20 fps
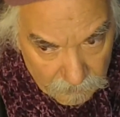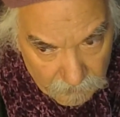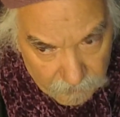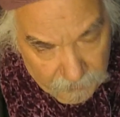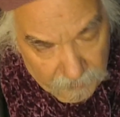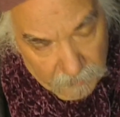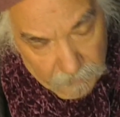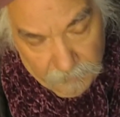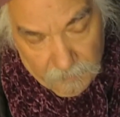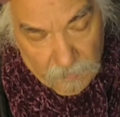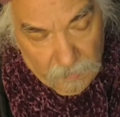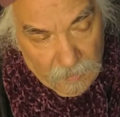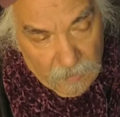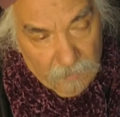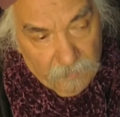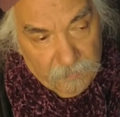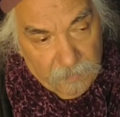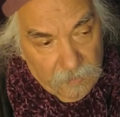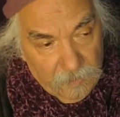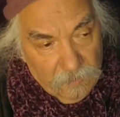you people
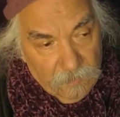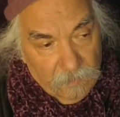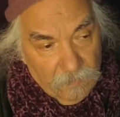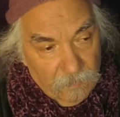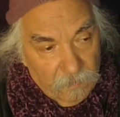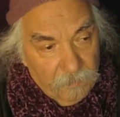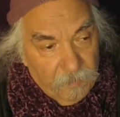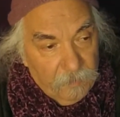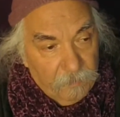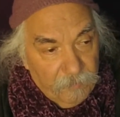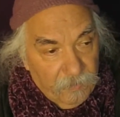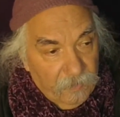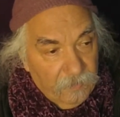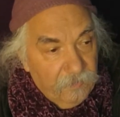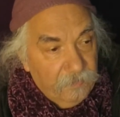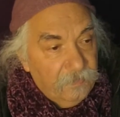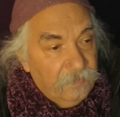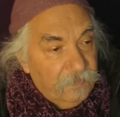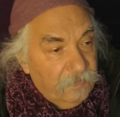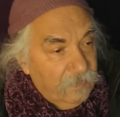out here, all my
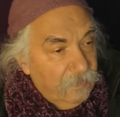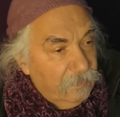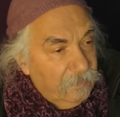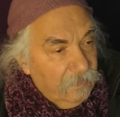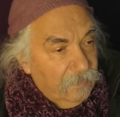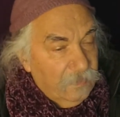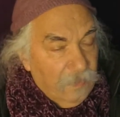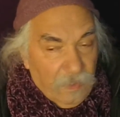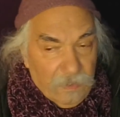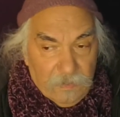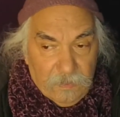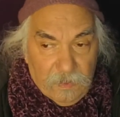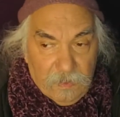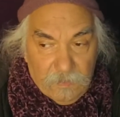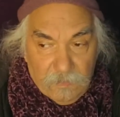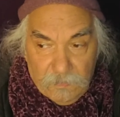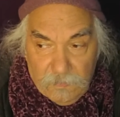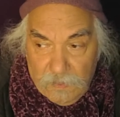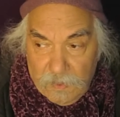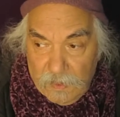brothers and sisters out here
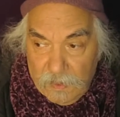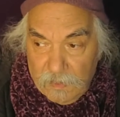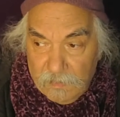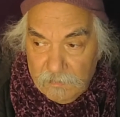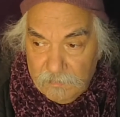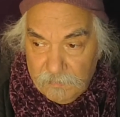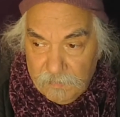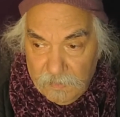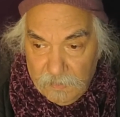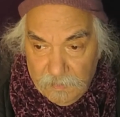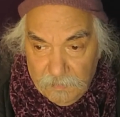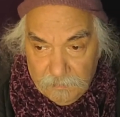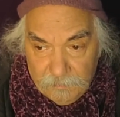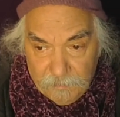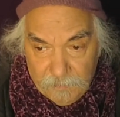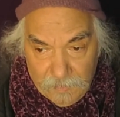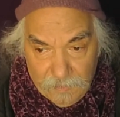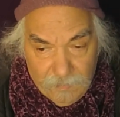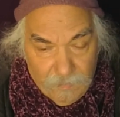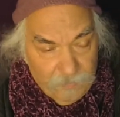who have, um,
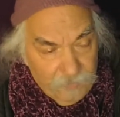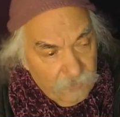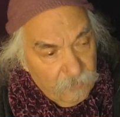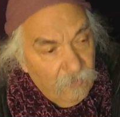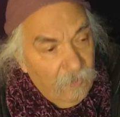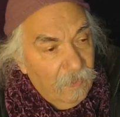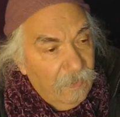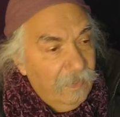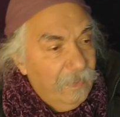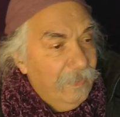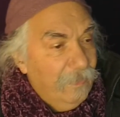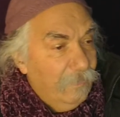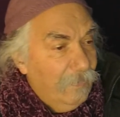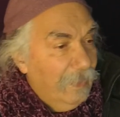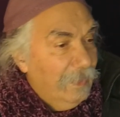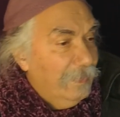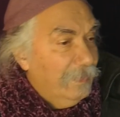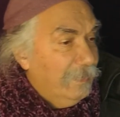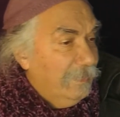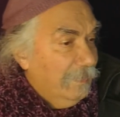you know, struggling
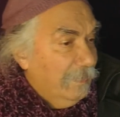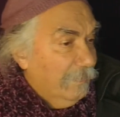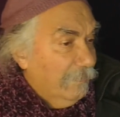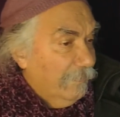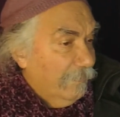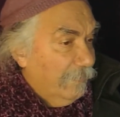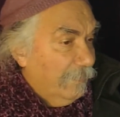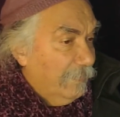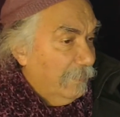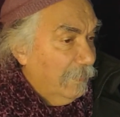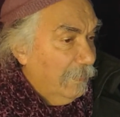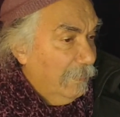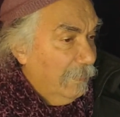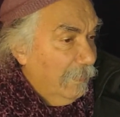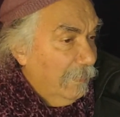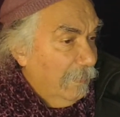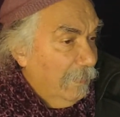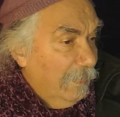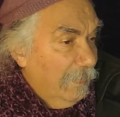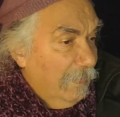relatives,
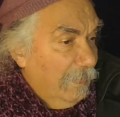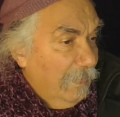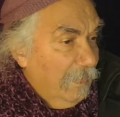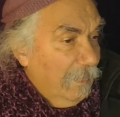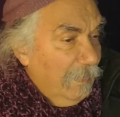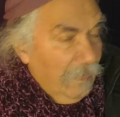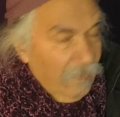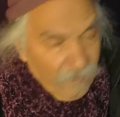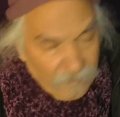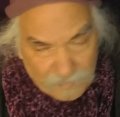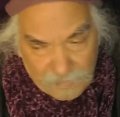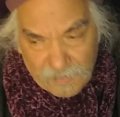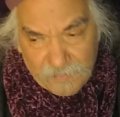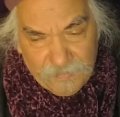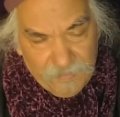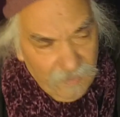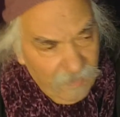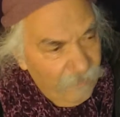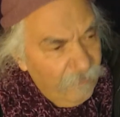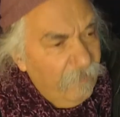you know, they're
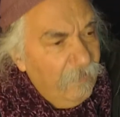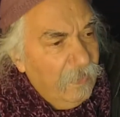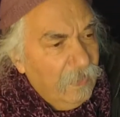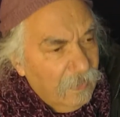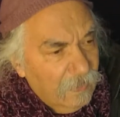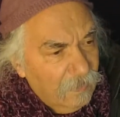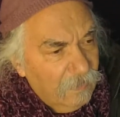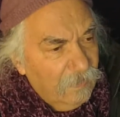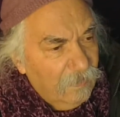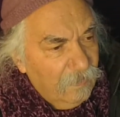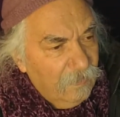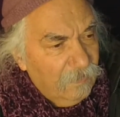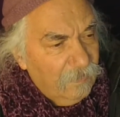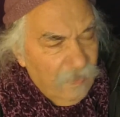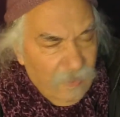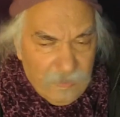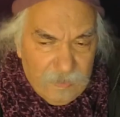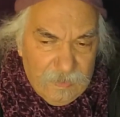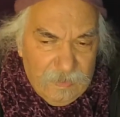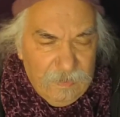suffering. It's
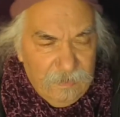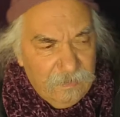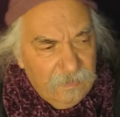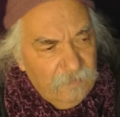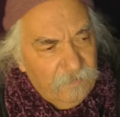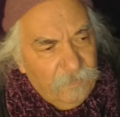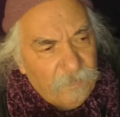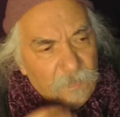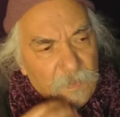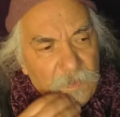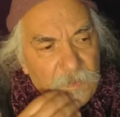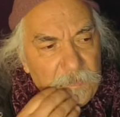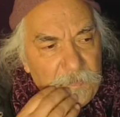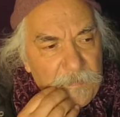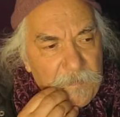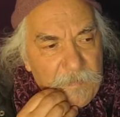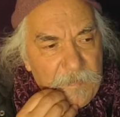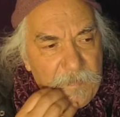not easy for them.